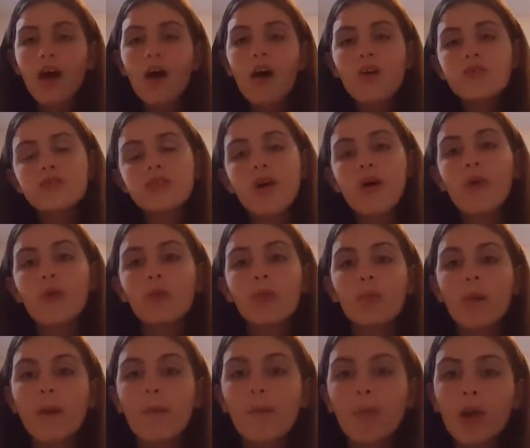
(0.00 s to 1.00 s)
Also,
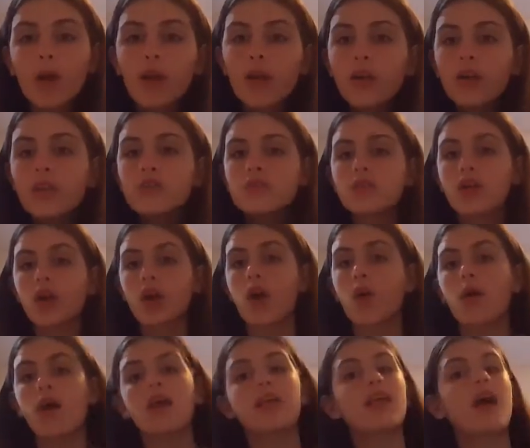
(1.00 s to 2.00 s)
remember to
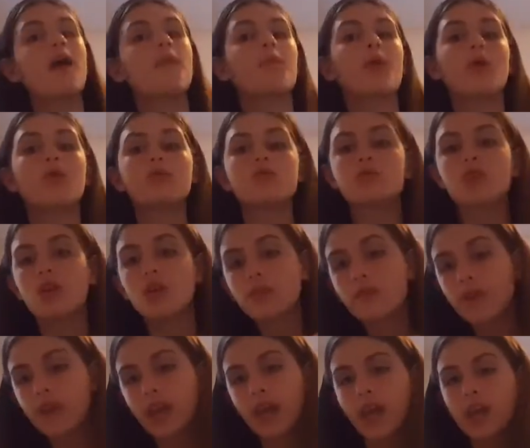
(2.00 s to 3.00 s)
go hit that post
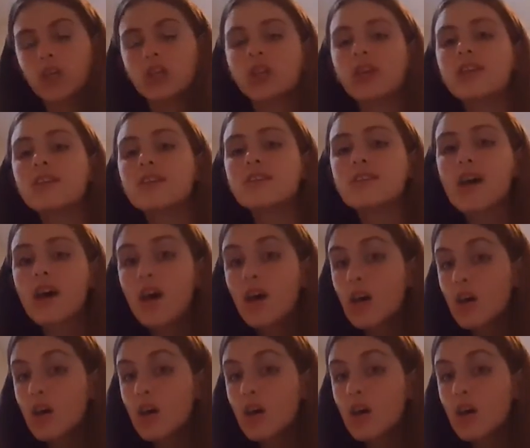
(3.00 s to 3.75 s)
notifications